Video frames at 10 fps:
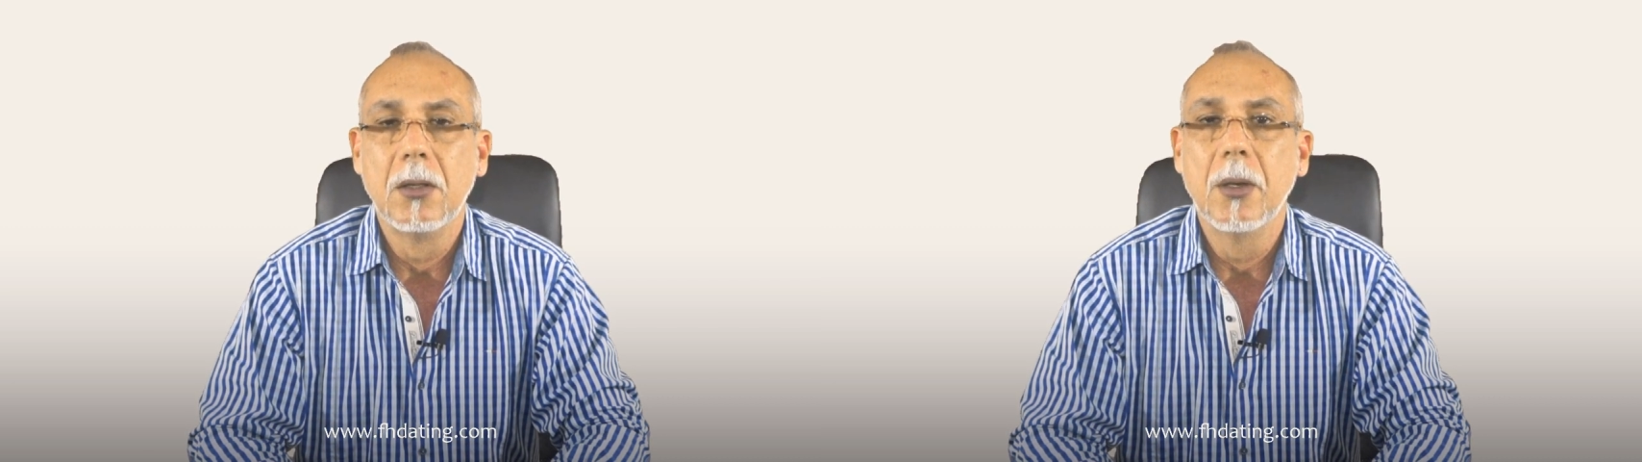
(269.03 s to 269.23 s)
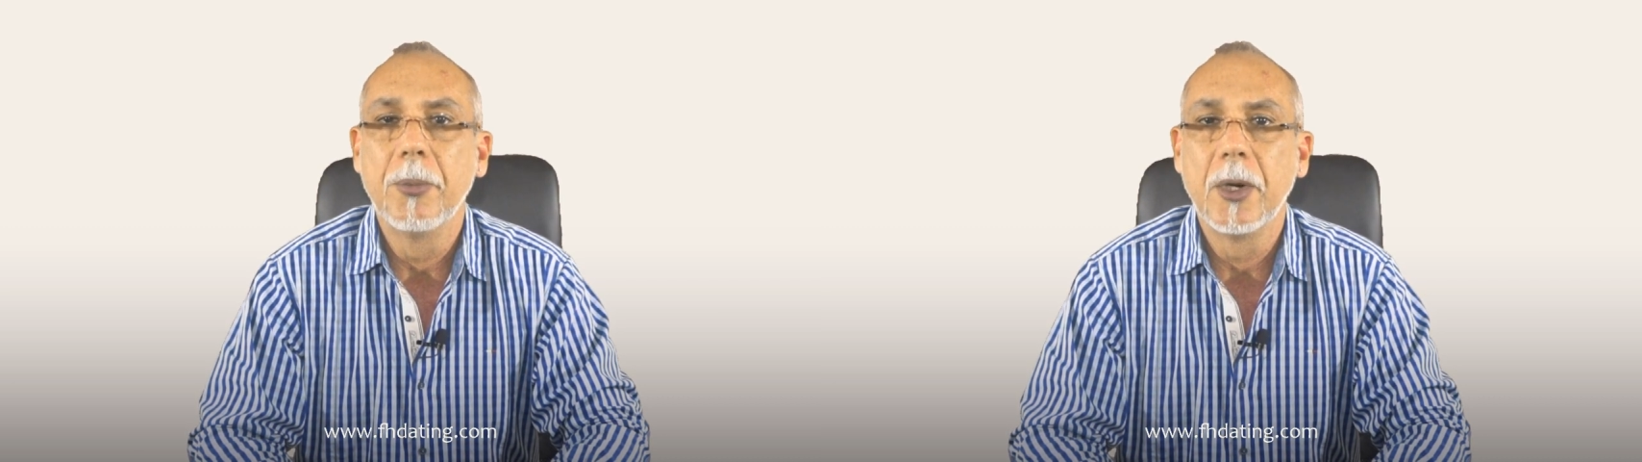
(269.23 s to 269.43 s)

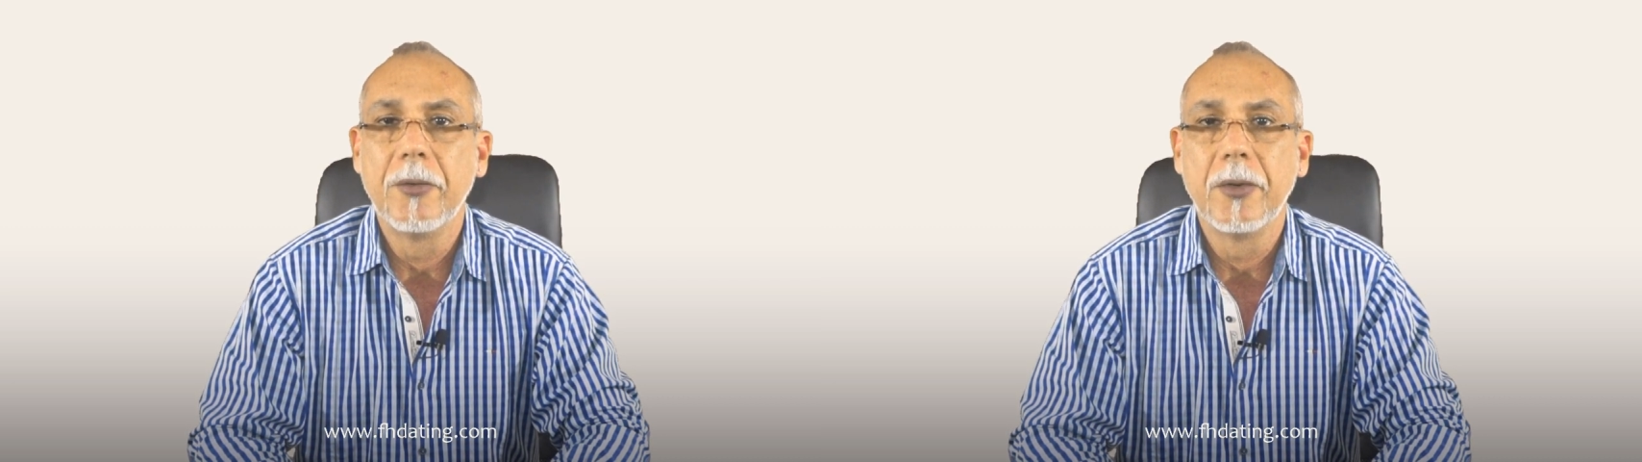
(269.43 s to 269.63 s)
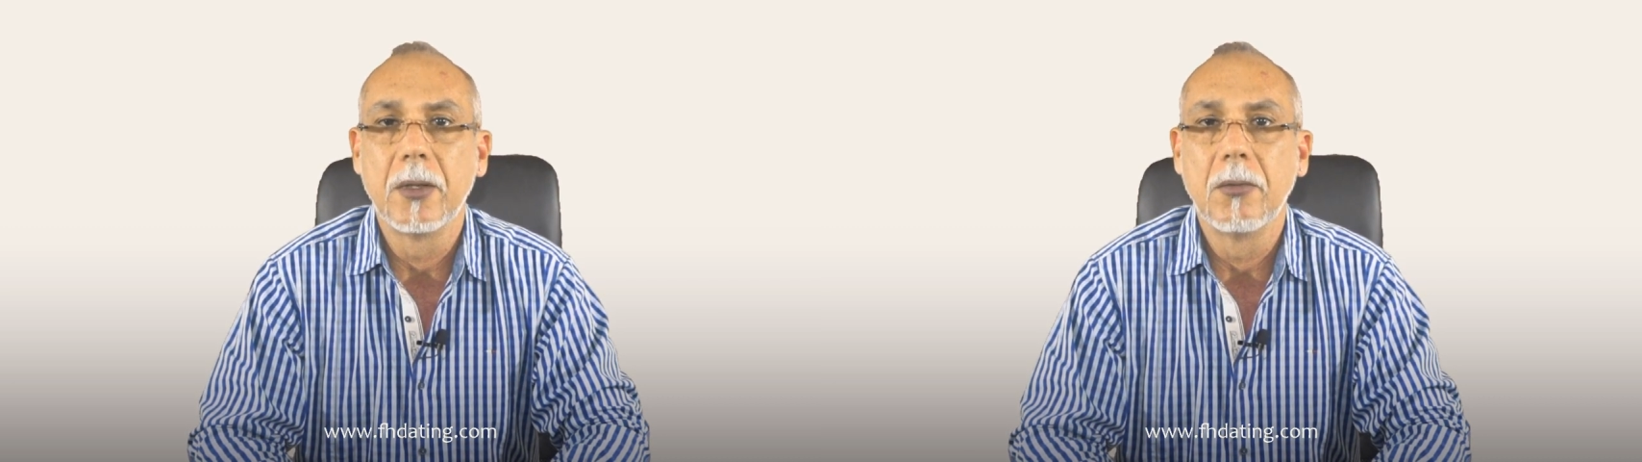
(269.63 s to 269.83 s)
the
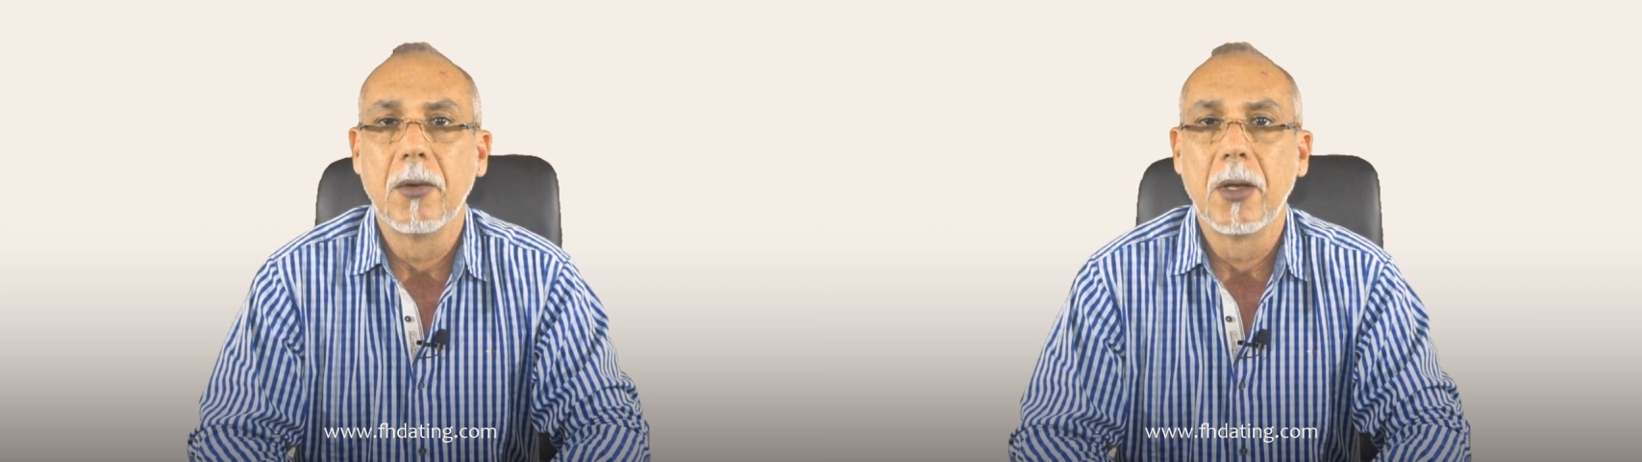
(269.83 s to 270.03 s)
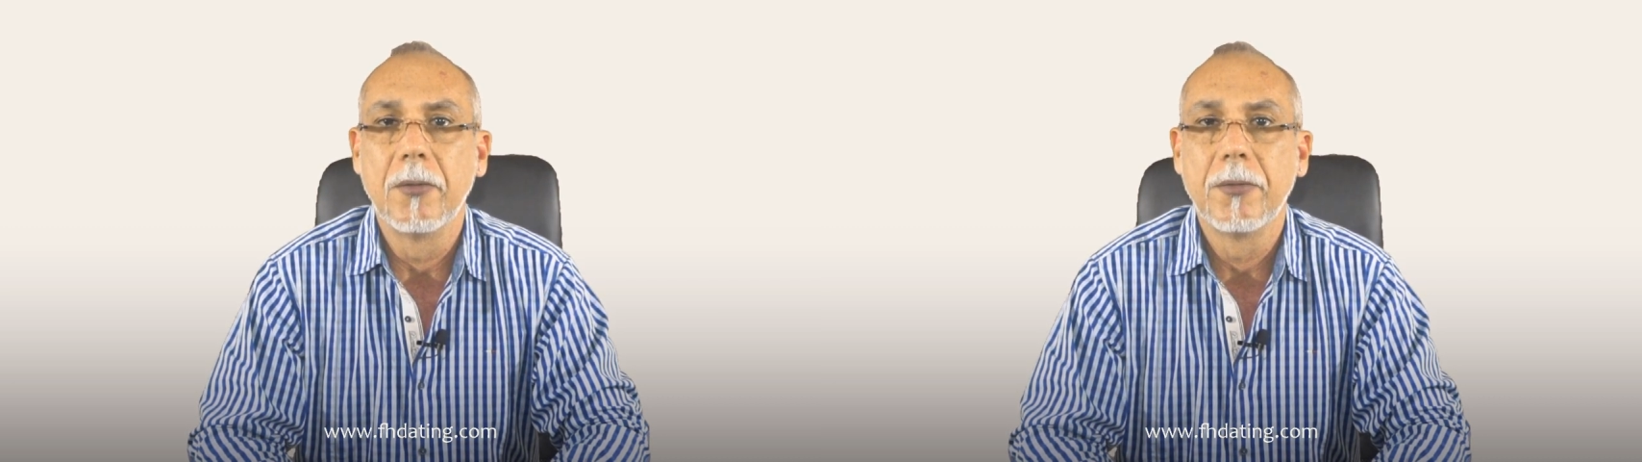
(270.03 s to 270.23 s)
perfect
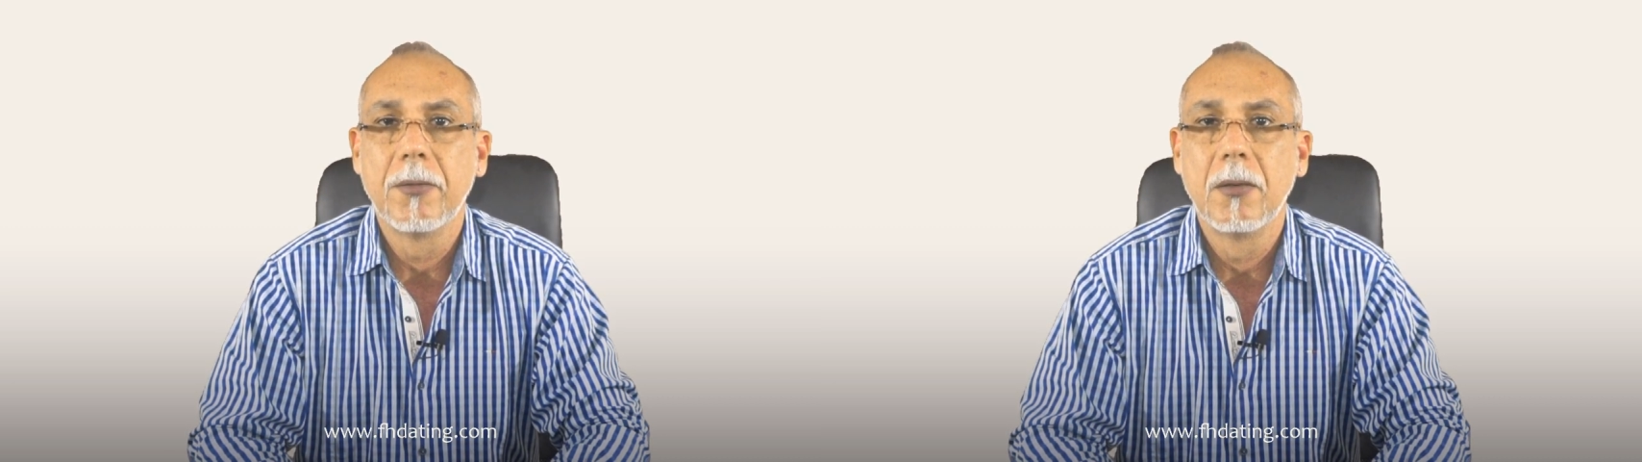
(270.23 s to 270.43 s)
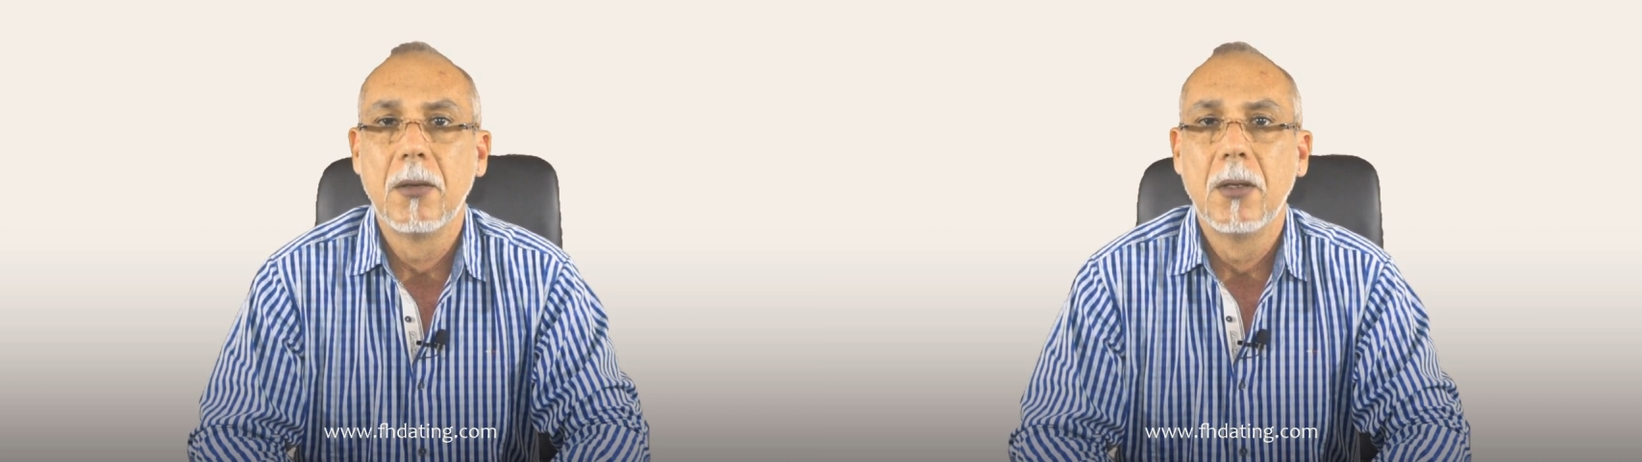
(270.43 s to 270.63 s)
wife,